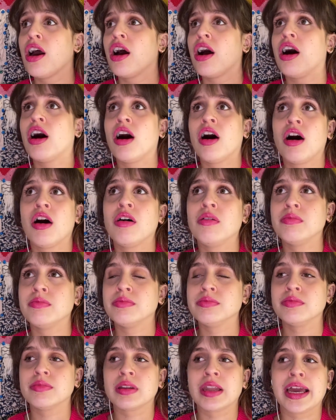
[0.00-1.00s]

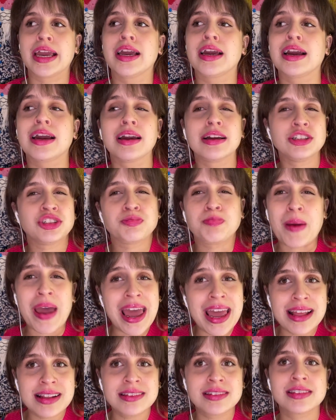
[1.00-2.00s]
like
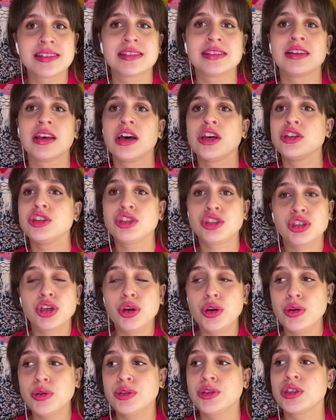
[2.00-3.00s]
pants,
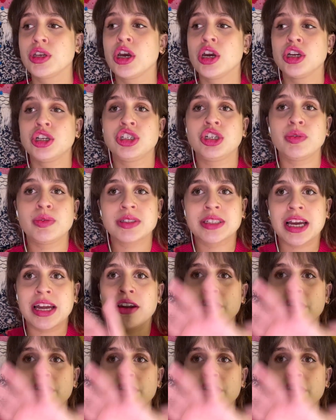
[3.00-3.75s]
suits. She was kind